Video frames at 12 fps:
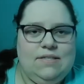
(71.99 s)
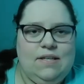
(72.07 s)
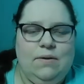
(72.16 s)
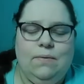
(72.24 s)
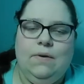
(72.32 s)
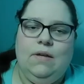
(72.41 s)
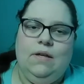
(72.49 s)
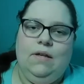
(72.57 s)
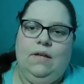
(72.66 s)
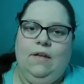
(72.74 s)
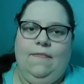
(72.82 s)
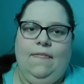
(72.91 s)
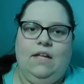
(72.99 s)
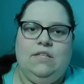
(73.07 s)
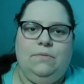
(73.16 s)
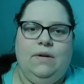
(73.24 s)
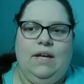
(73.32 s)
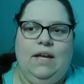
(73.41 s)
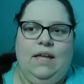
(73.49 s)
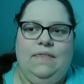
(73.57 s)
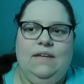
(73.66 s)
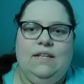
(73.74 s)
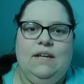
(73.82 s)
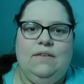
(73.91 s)
So that's why. I
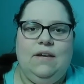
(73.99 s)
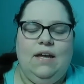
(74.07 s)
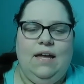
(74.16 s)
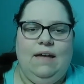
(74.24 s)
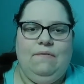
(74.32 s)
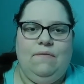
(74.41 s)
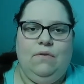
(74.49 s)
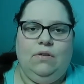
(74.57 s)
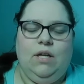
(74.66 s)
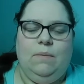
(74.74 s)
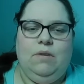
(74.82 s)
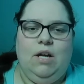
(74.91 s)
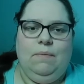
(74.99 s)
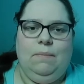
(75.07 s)
think now that I have a full-time job,